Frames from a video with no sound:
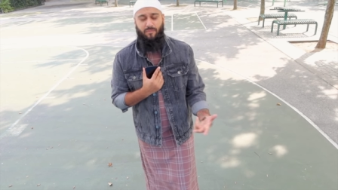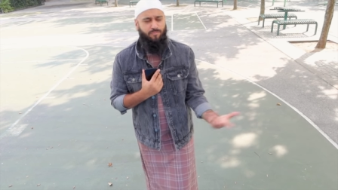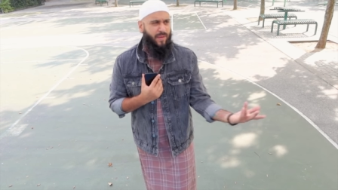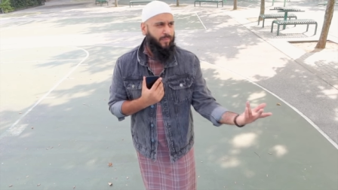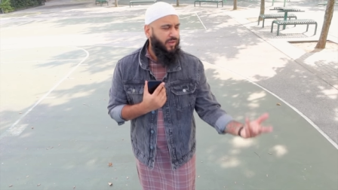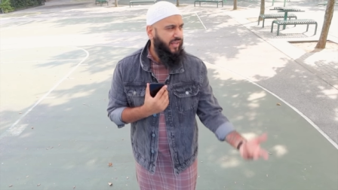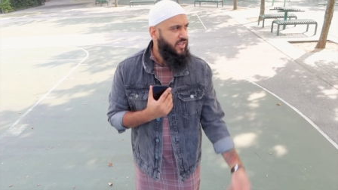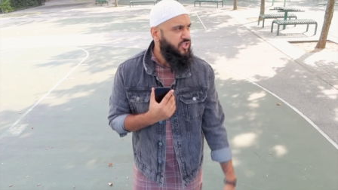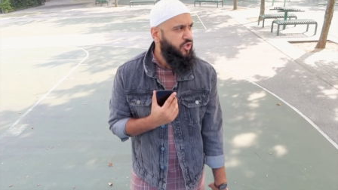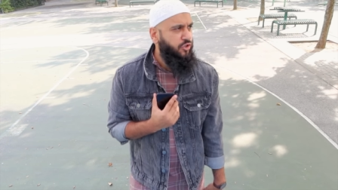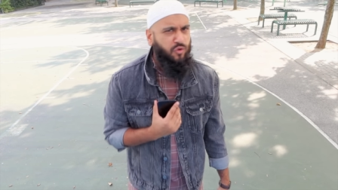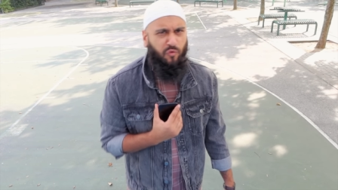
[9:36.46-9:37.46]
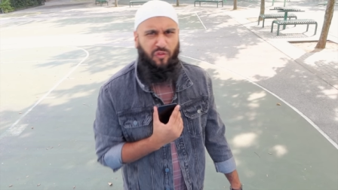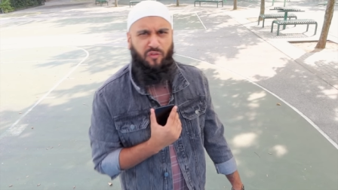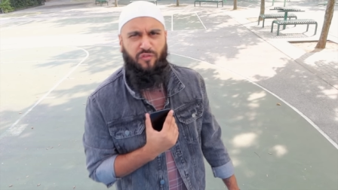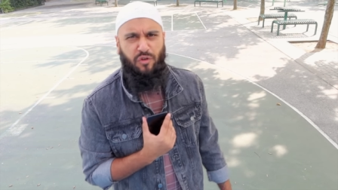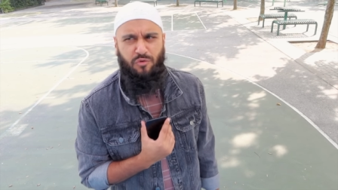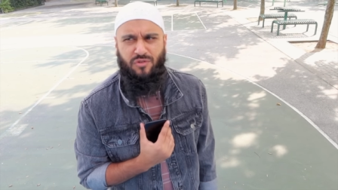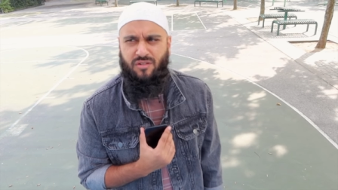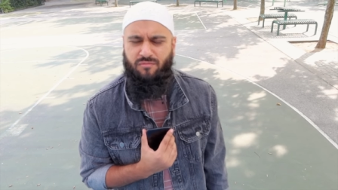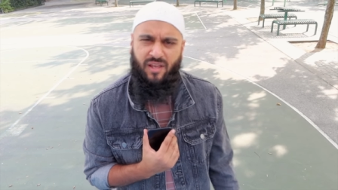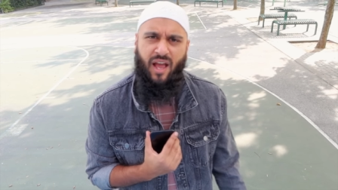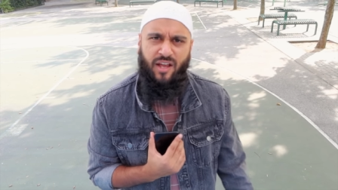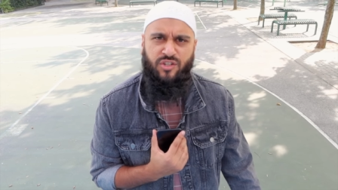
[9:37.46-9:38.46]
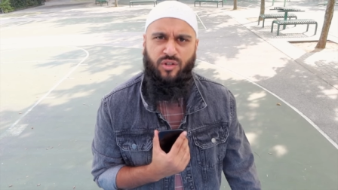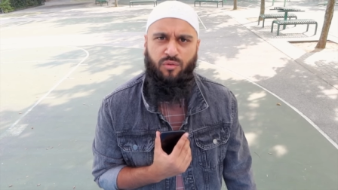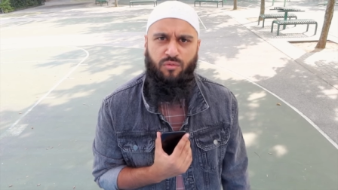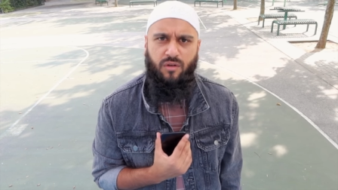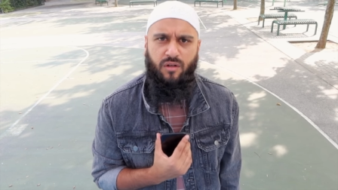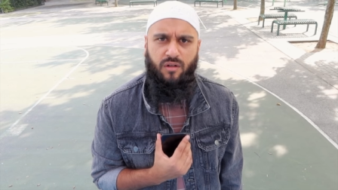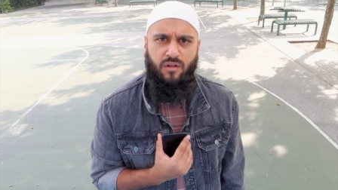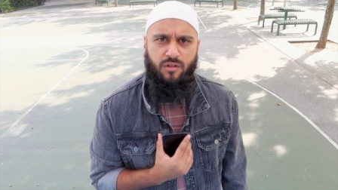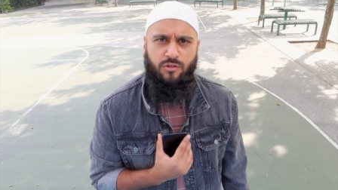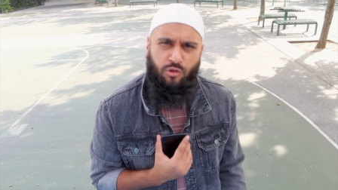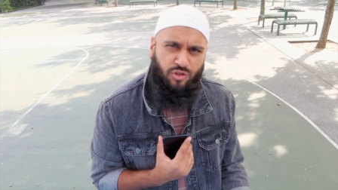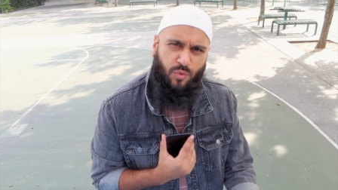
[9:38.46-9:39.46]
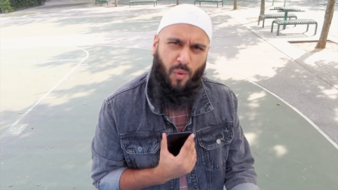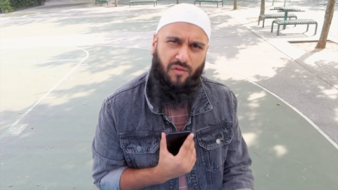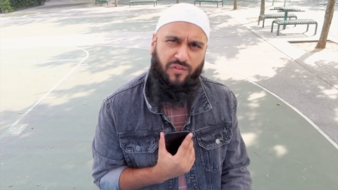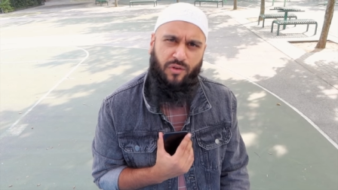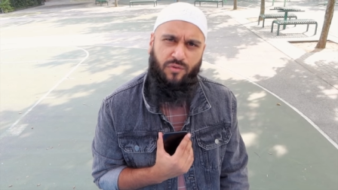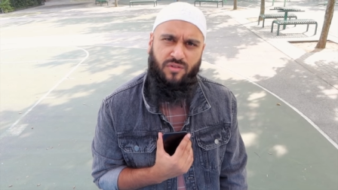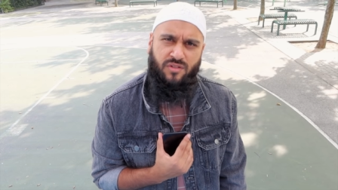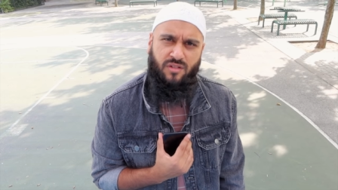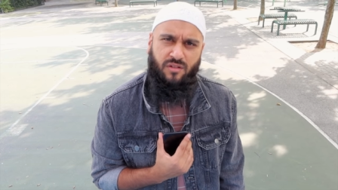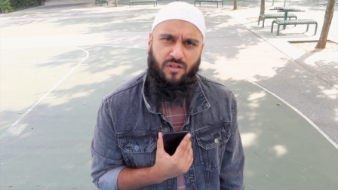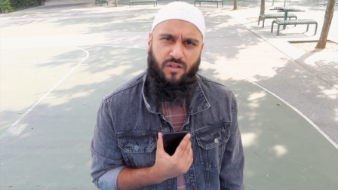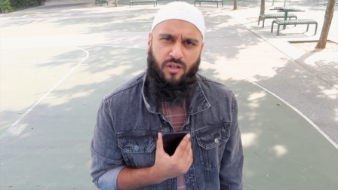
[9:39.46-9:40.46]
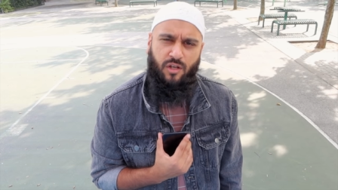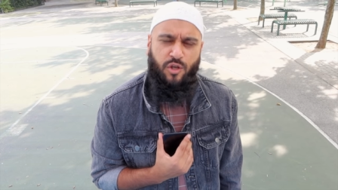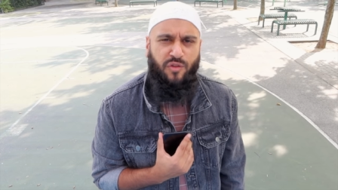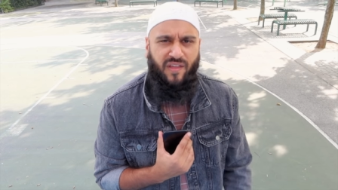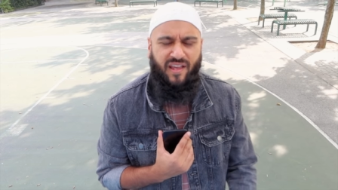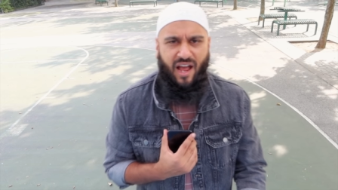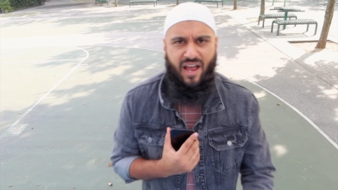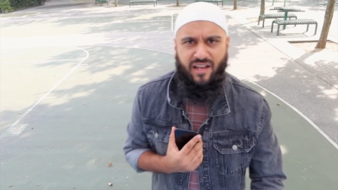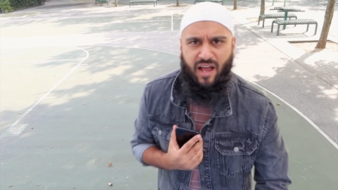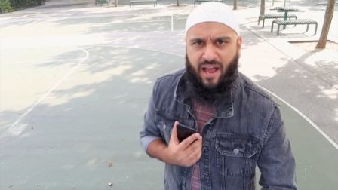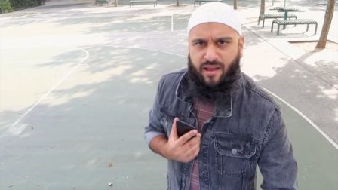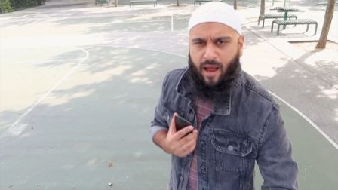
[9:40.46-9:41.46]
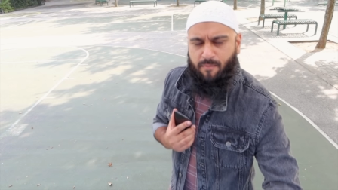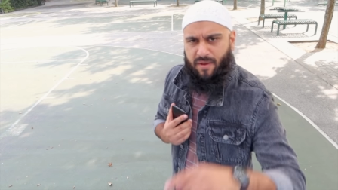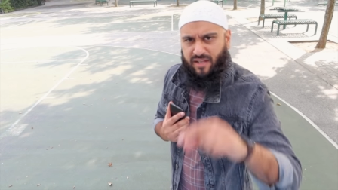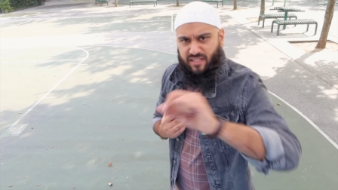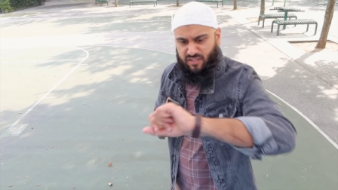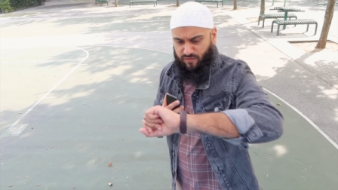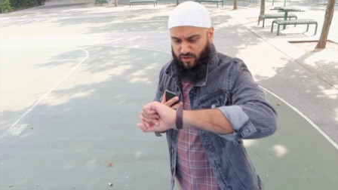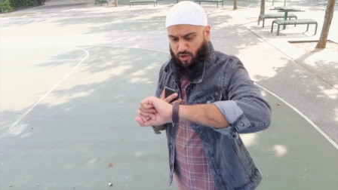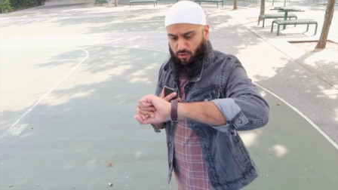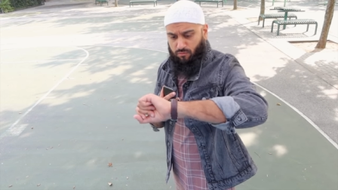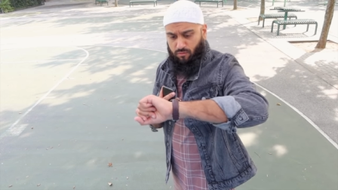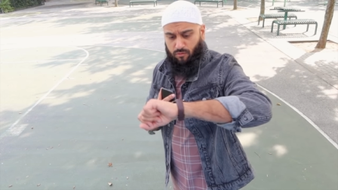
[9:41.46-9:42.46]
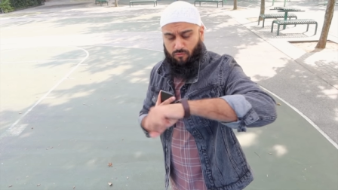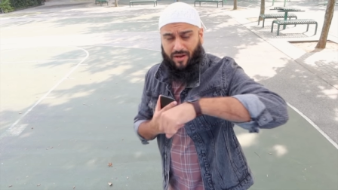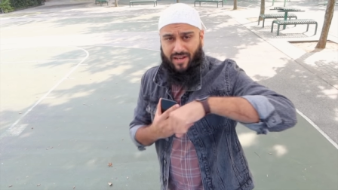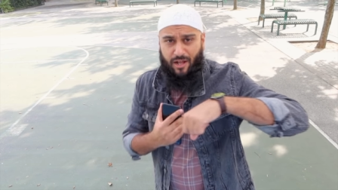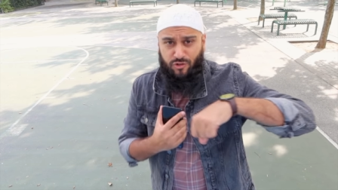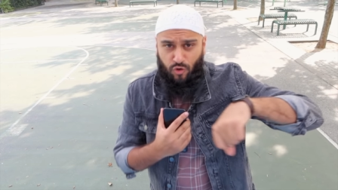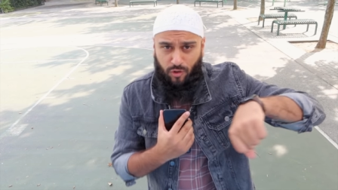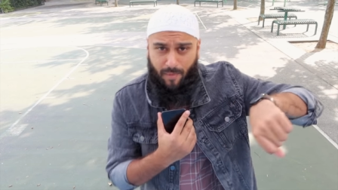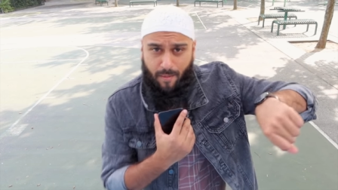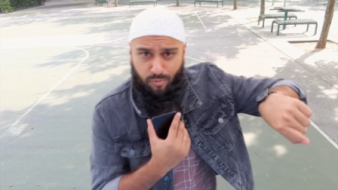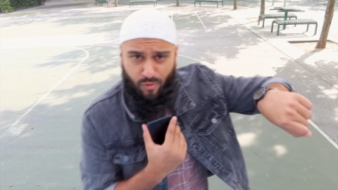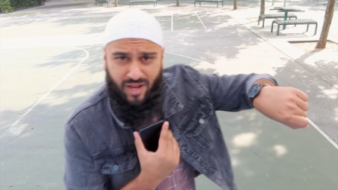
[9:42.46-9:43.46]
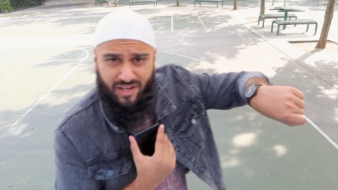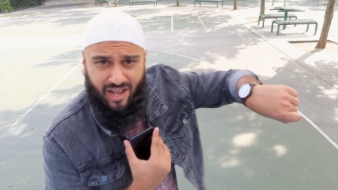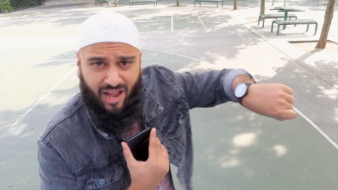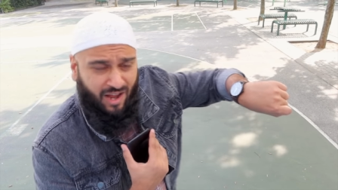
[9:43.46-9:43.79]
people like ask you do for the views yeah i do don't you want views you think I, I, I, make this video right now during my break?